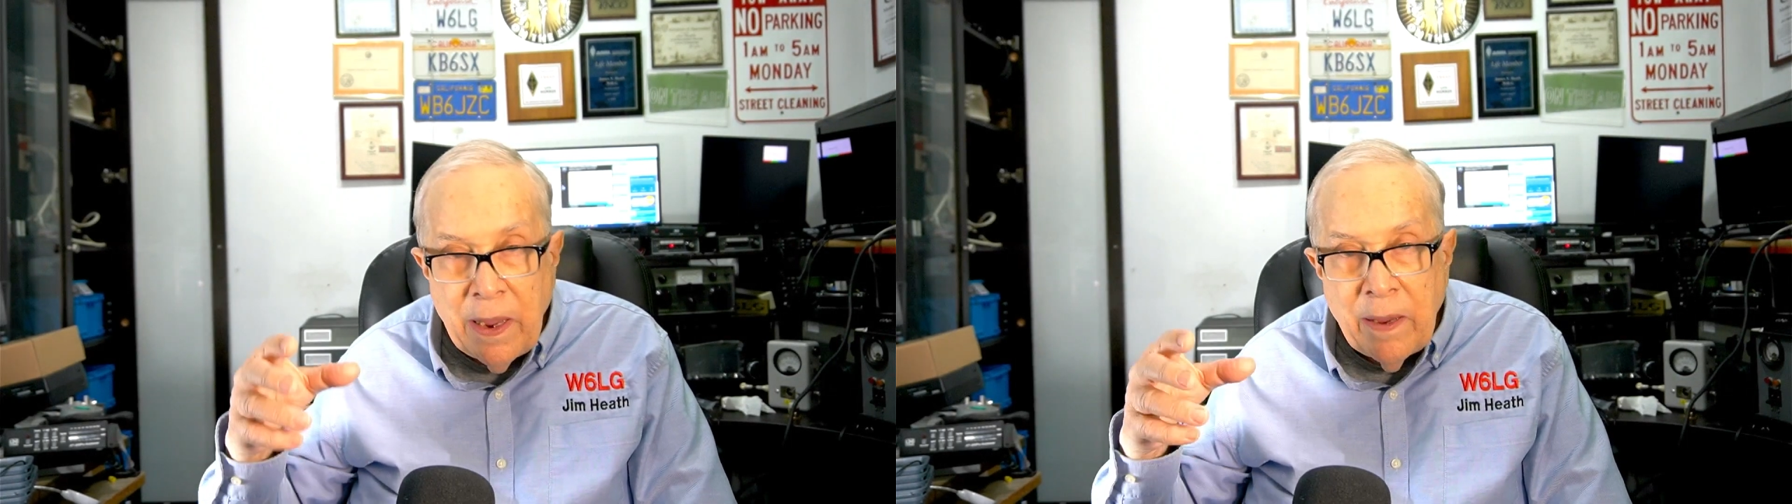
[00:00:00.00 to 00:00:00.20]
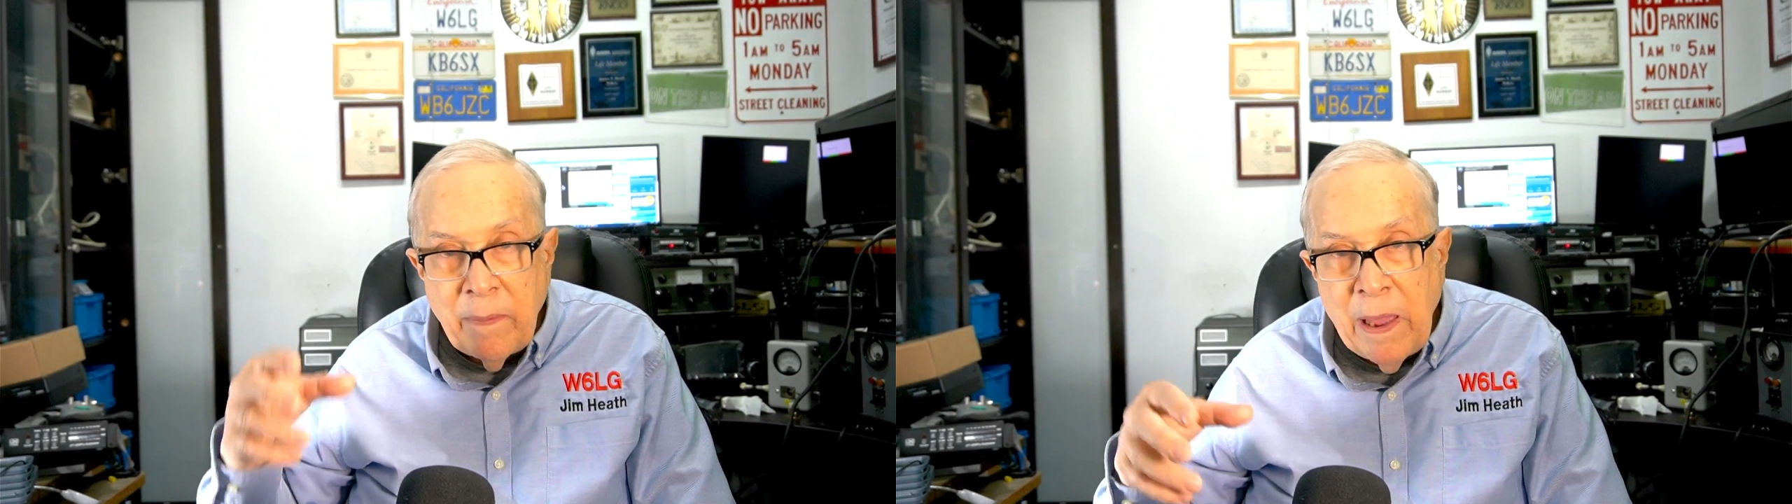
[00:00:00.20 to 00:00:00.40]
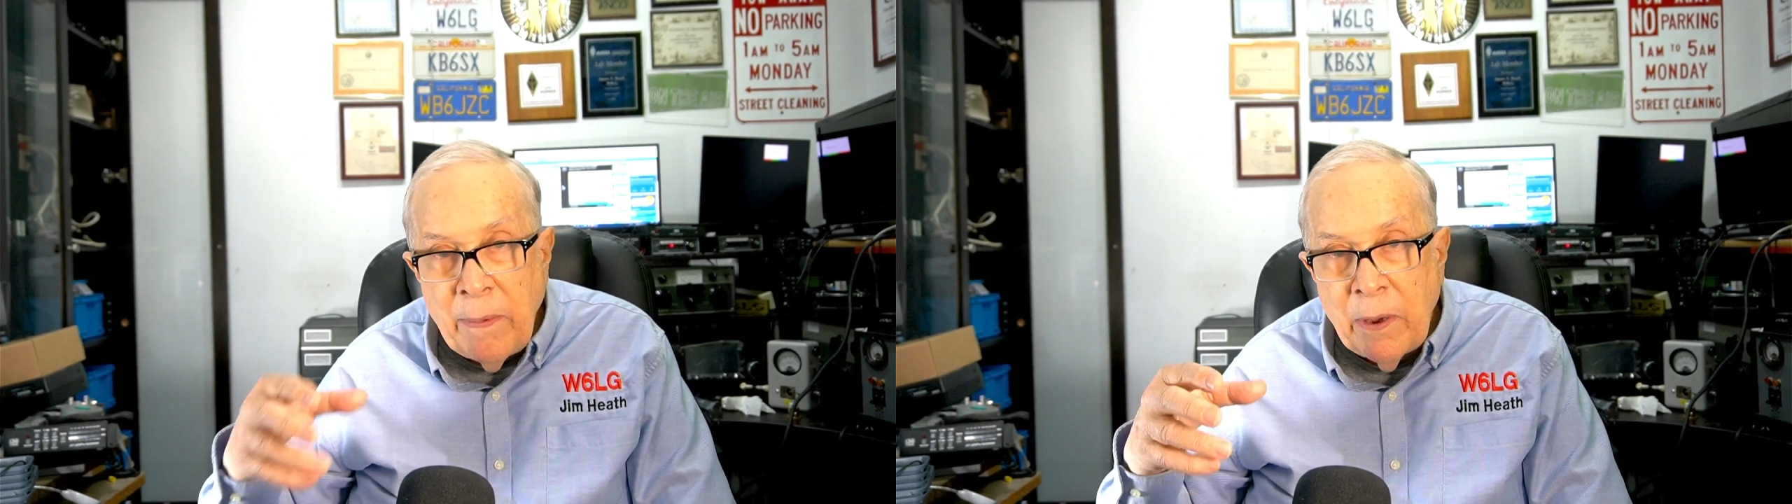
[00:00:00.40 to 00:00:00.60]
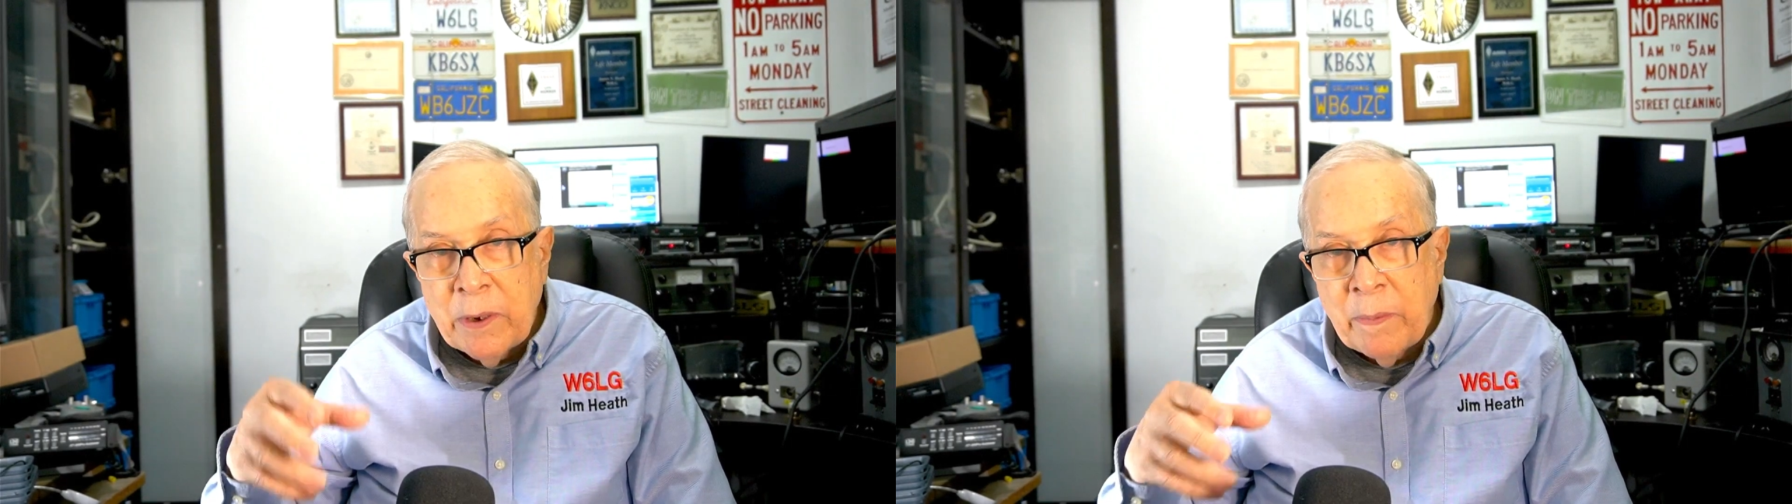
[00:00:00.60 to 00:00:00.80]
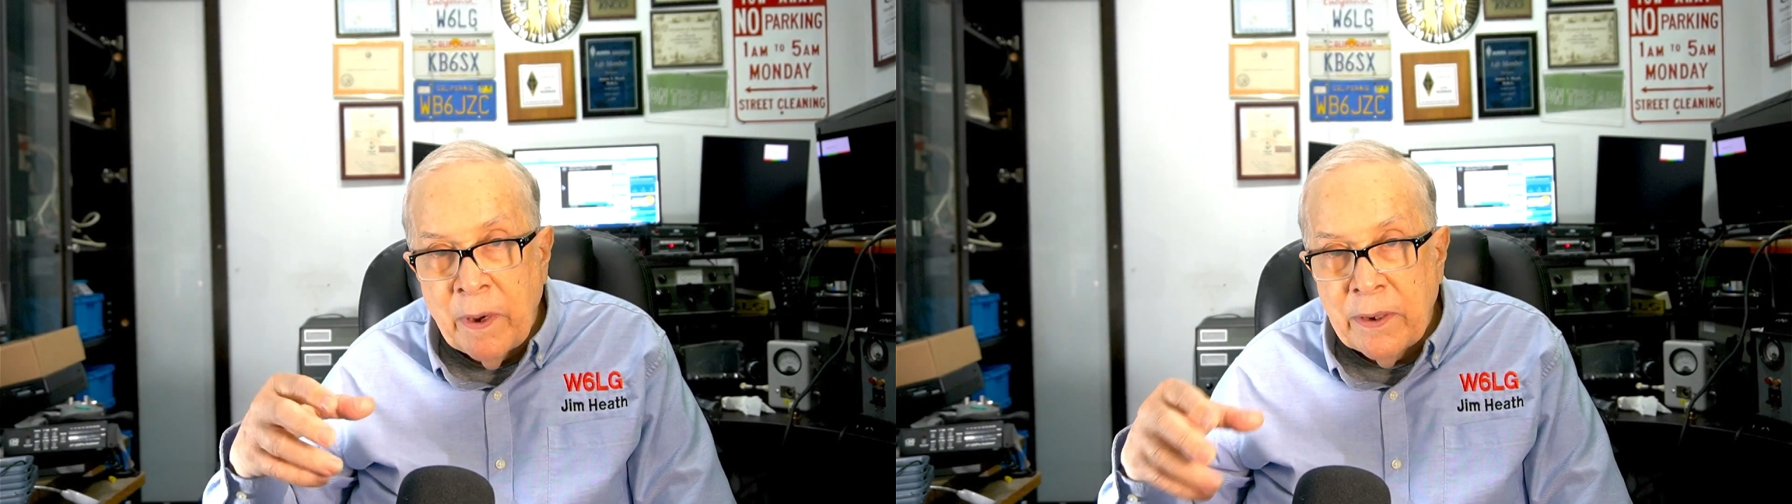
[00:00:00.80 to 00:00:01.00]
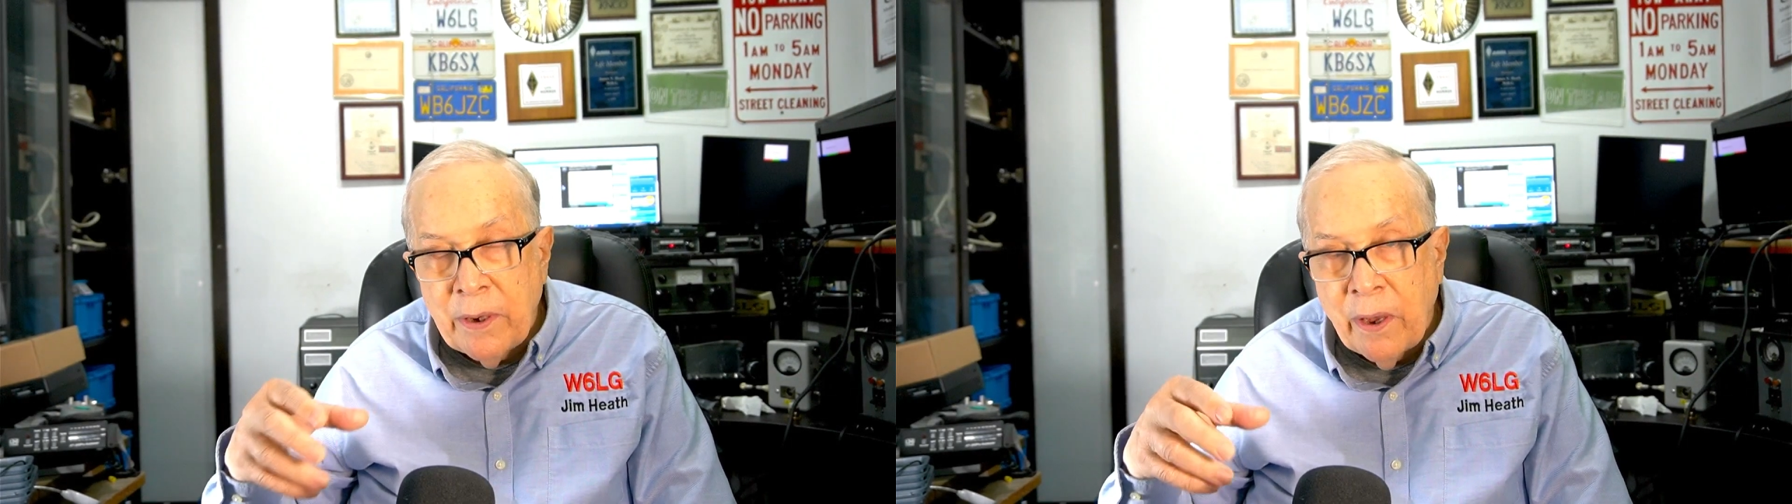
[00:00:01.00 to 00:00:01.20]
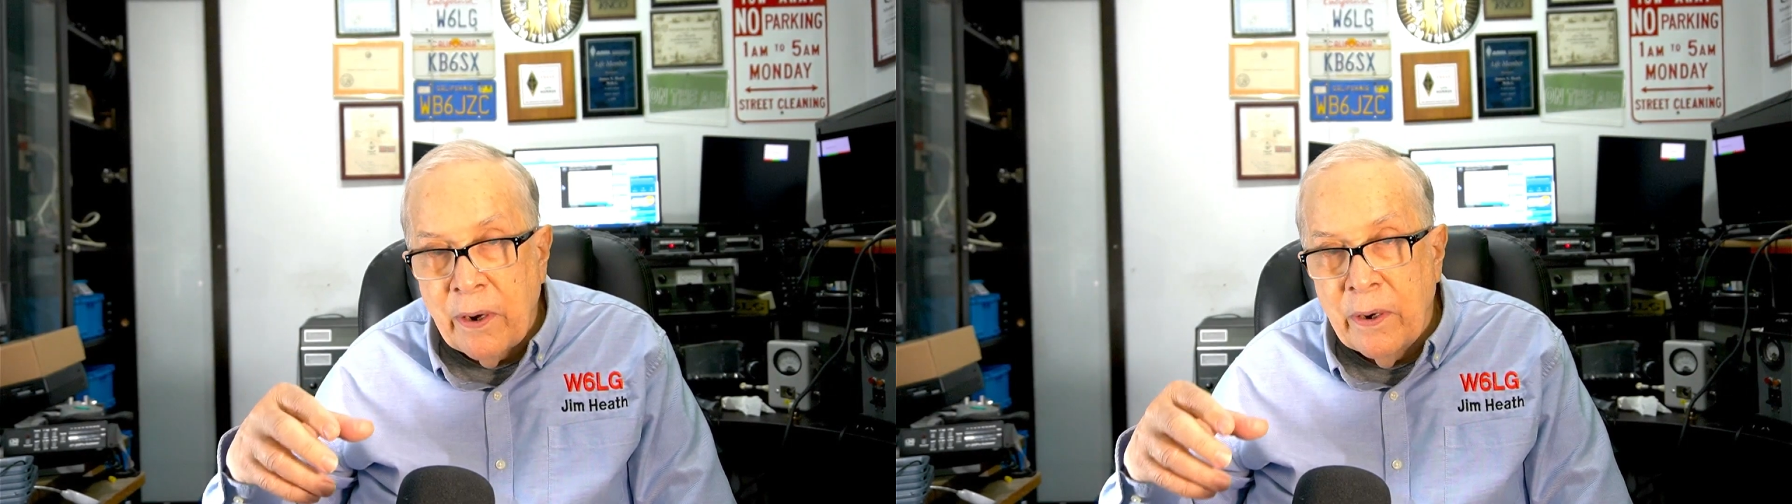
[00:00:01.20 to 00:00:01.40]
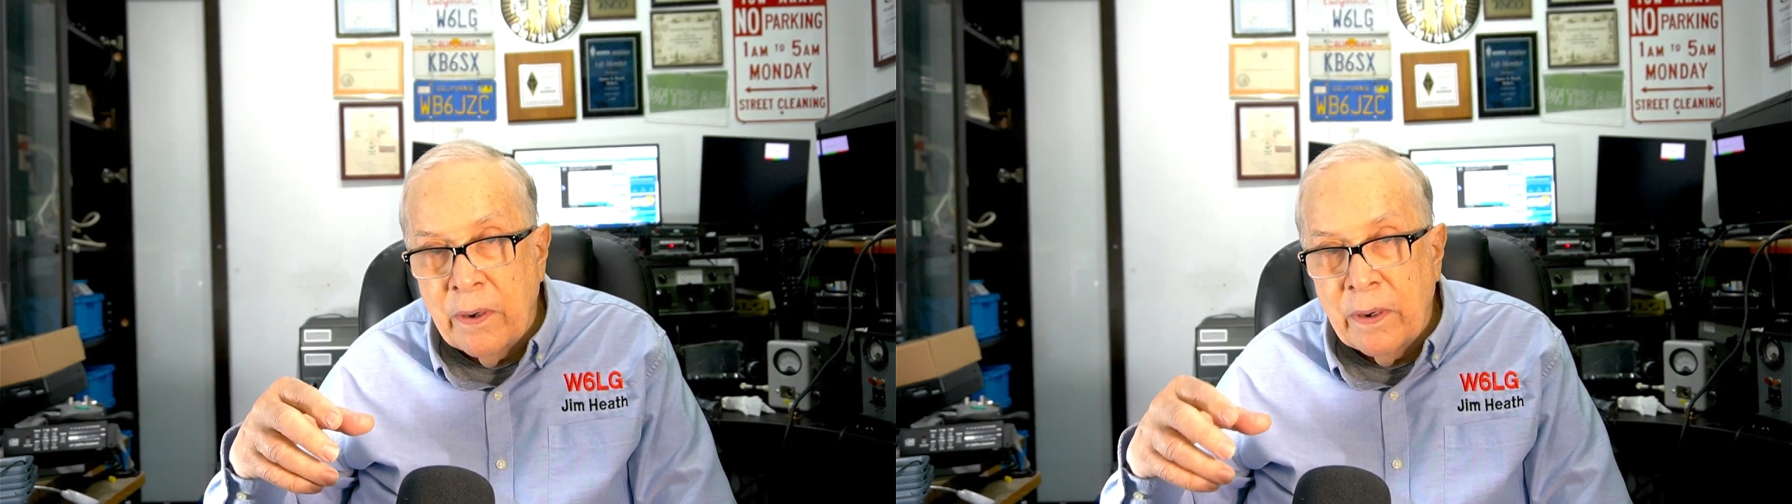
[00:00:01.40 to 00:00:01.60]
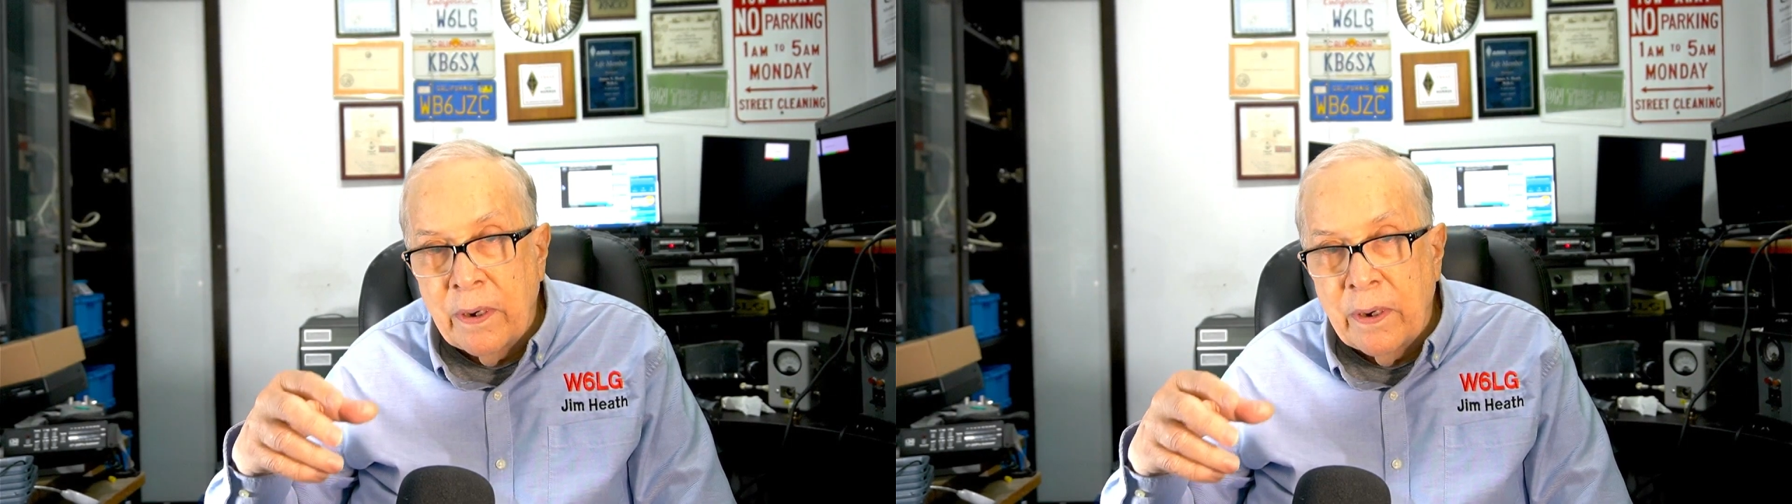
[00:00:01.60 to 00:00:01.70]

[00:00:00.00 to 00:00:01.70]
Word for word: maybe it was my solder